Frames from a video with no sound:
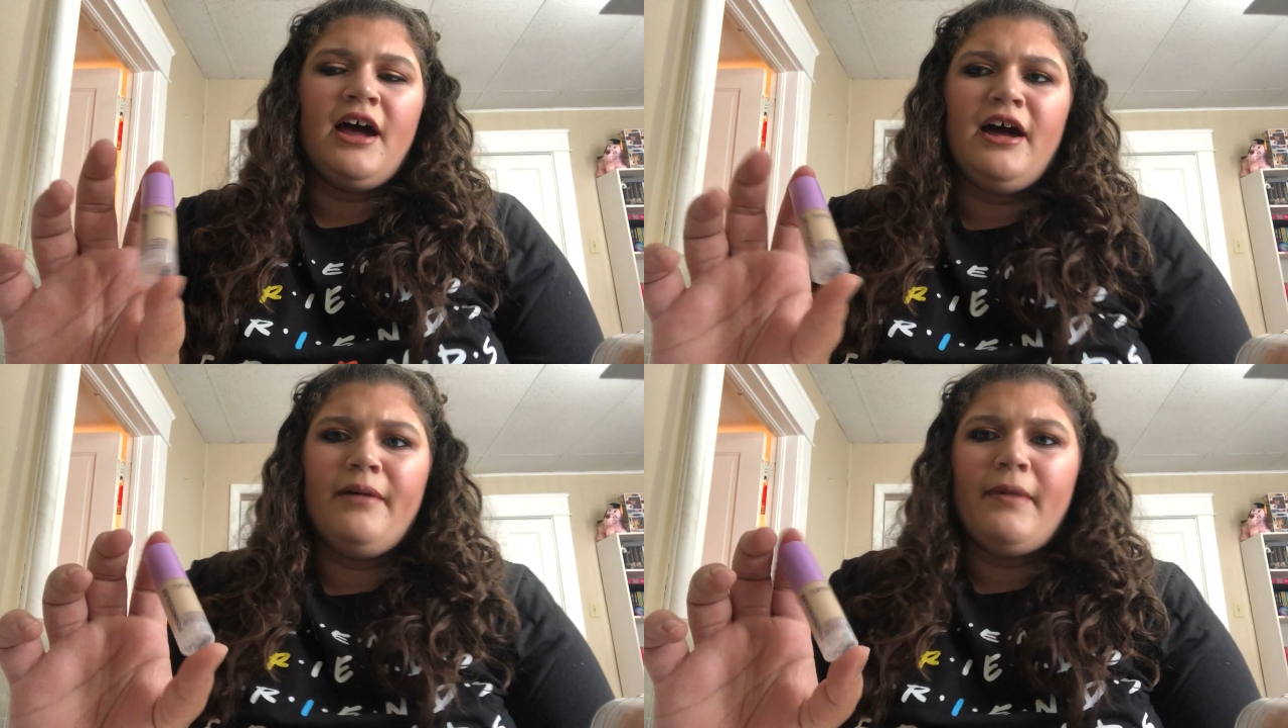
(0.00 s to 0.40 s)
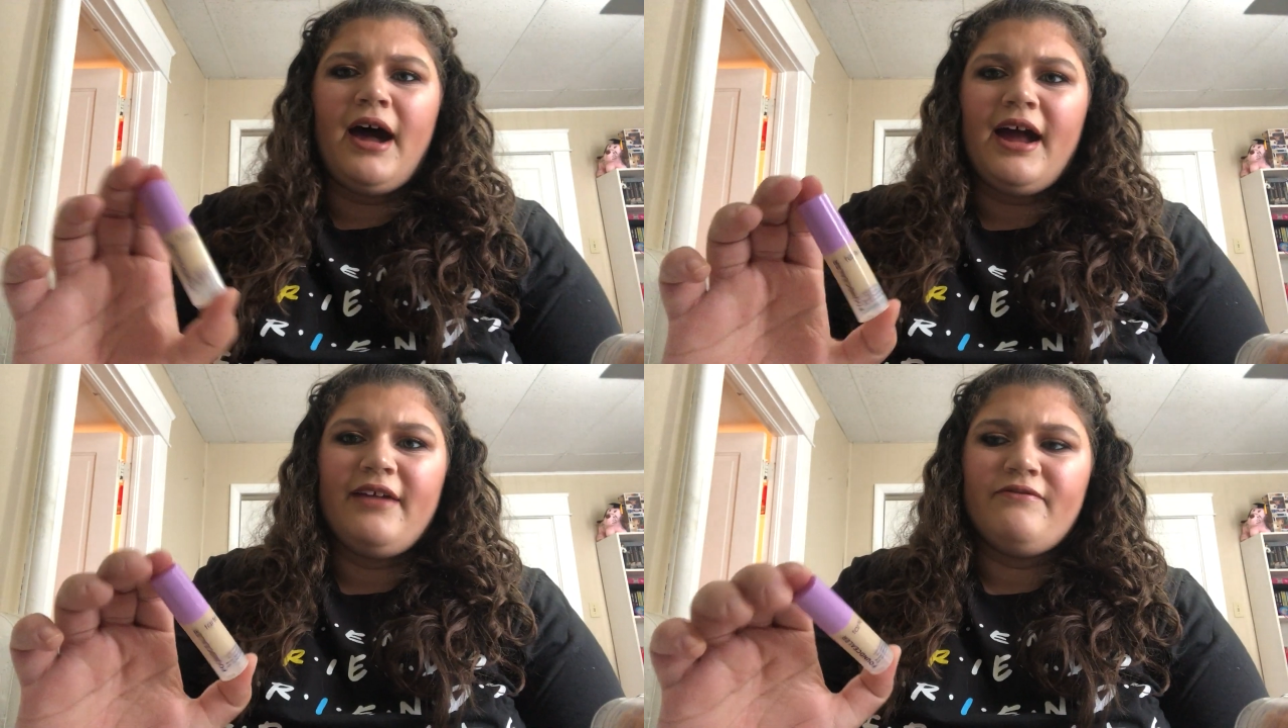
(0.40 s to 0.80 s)

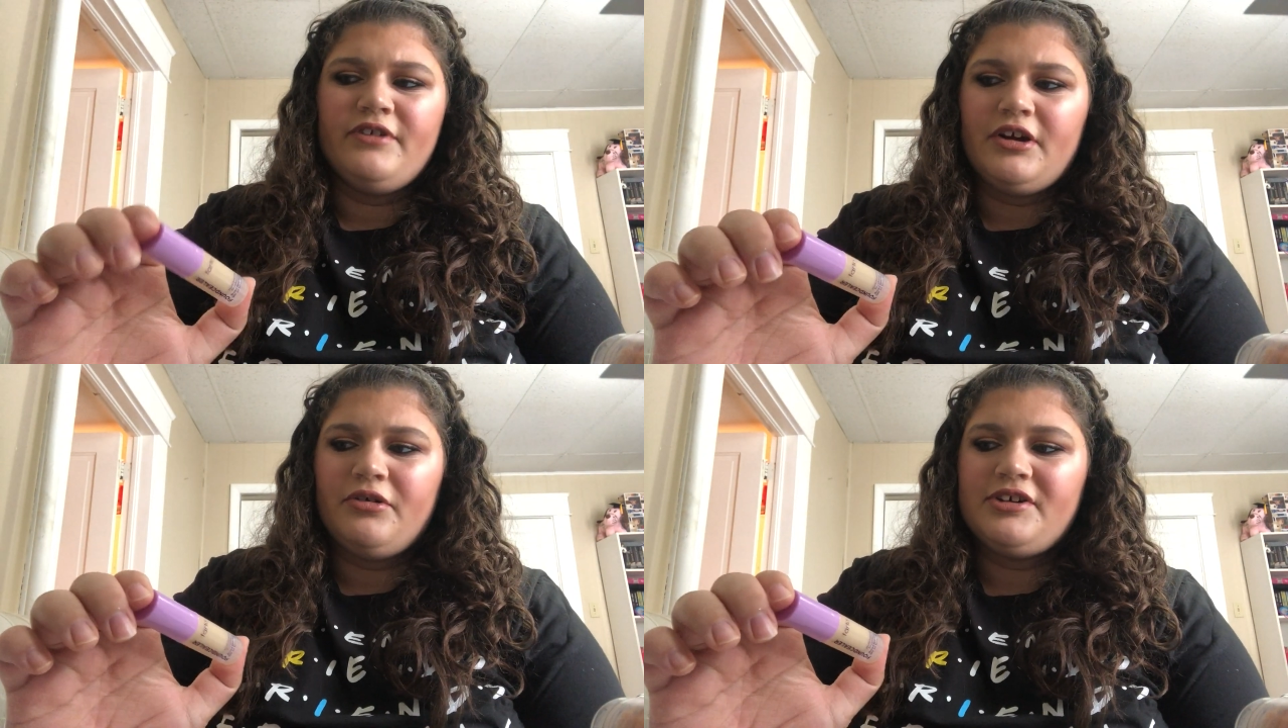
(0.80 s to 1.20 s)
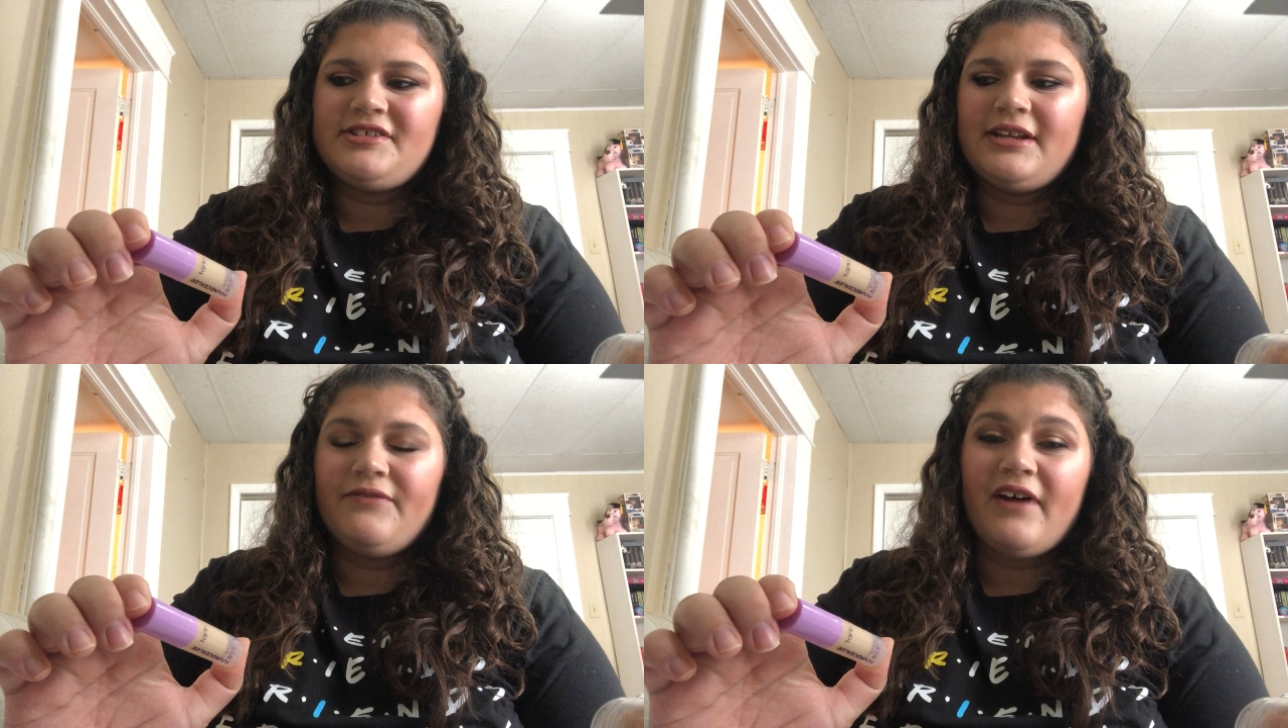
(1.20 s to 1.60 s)
I've
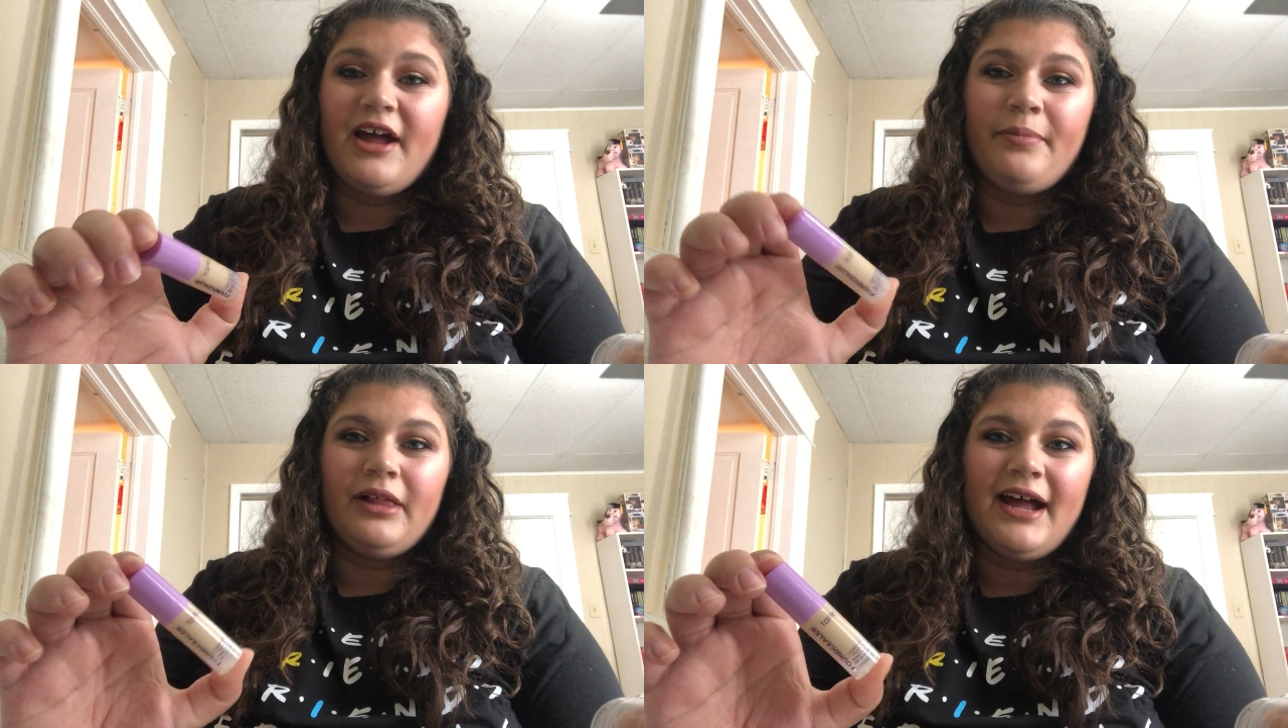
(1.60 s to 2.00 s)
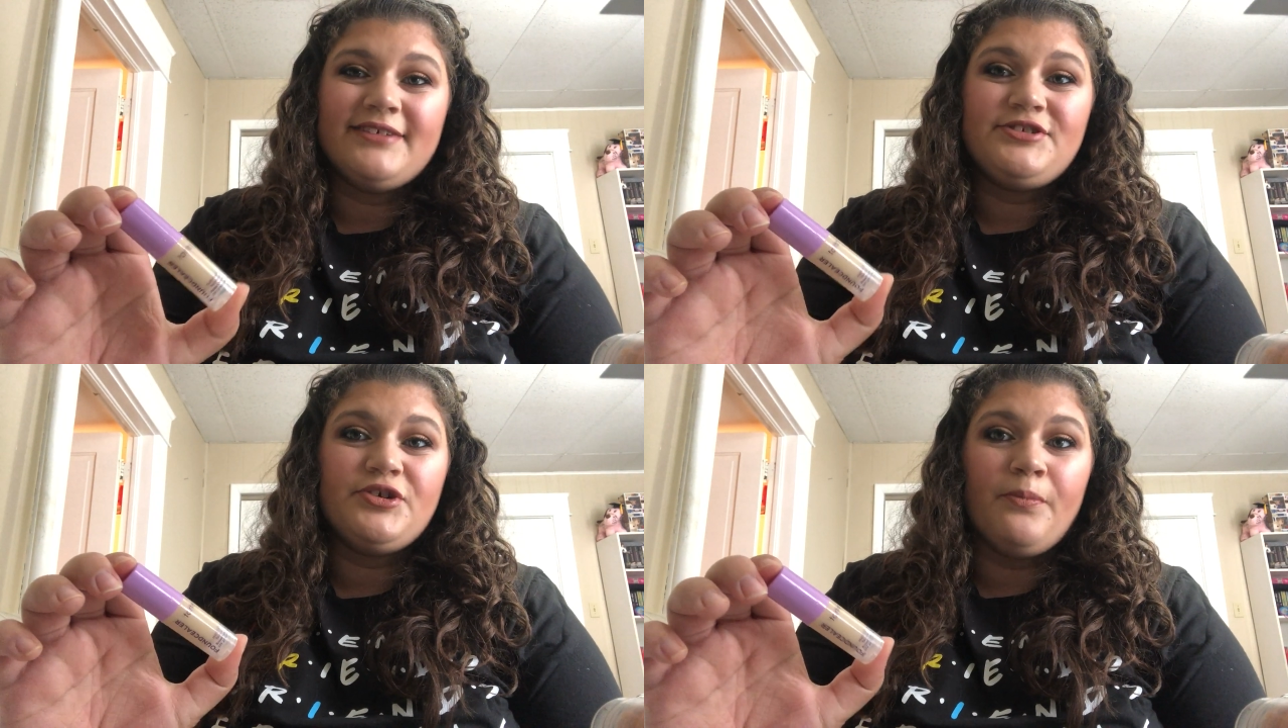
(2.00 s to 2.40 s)
noticed that if I apply
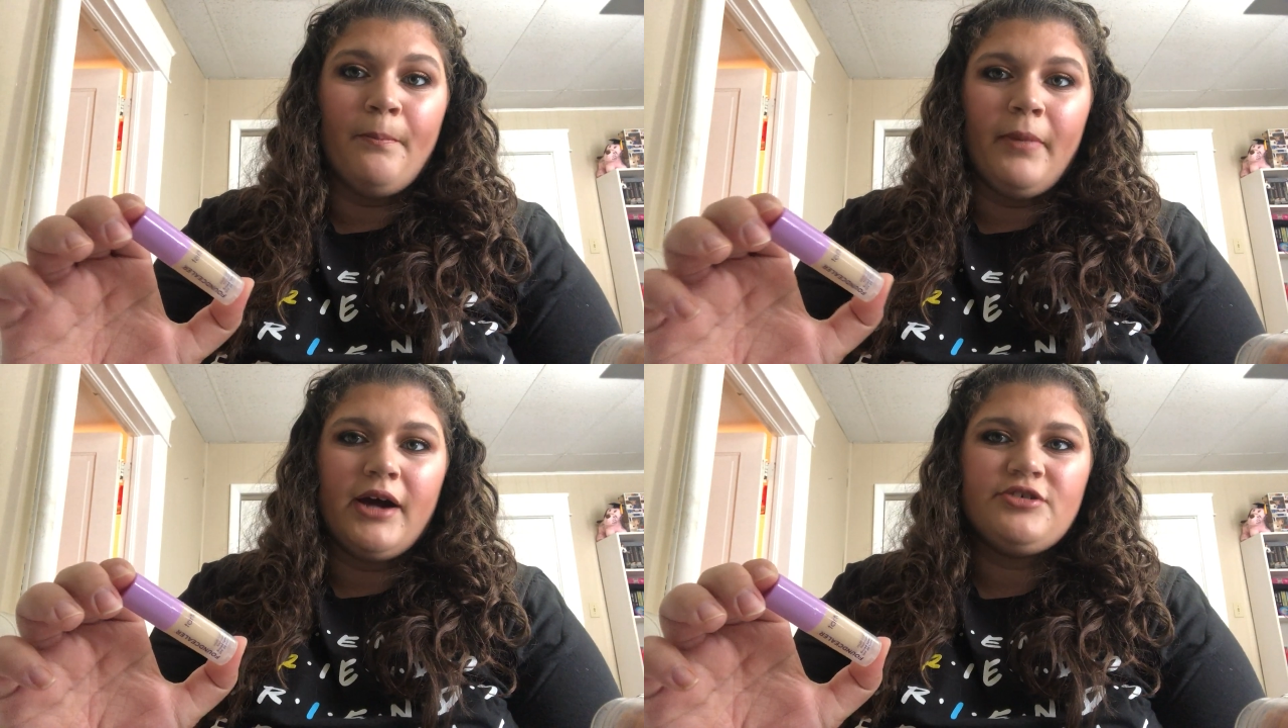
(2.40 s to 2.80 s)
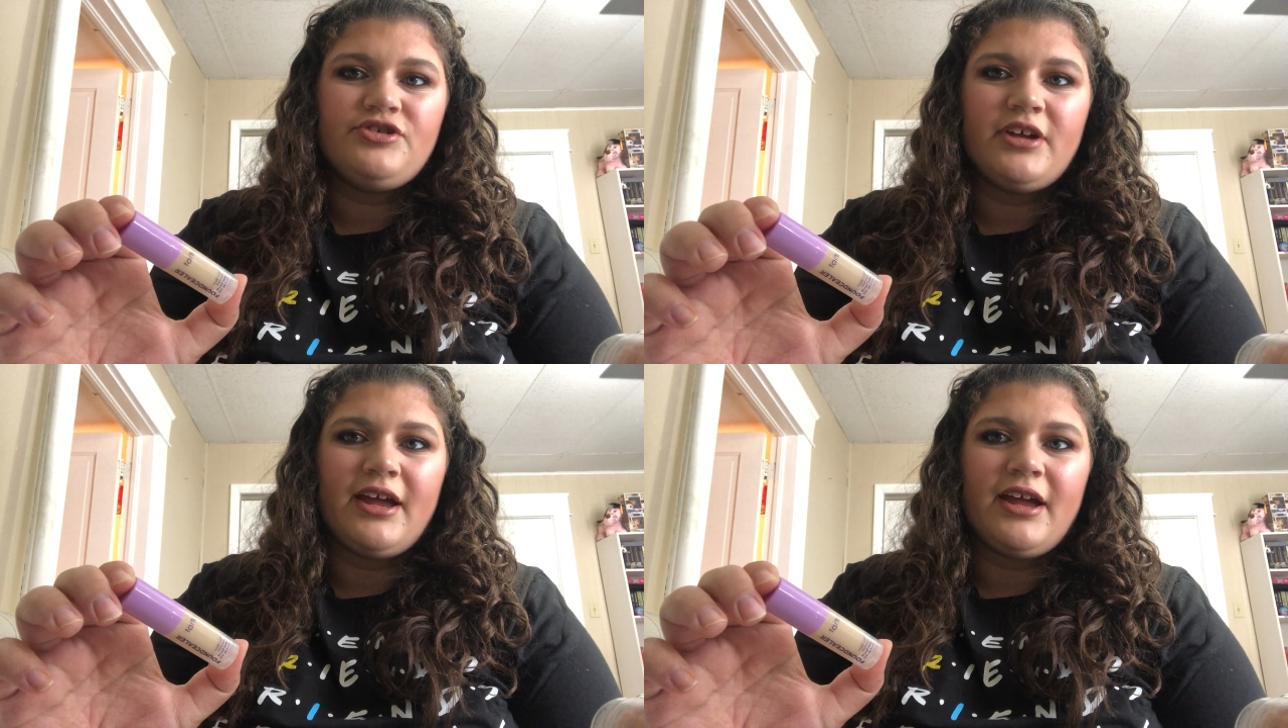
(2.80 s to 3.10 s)
too much,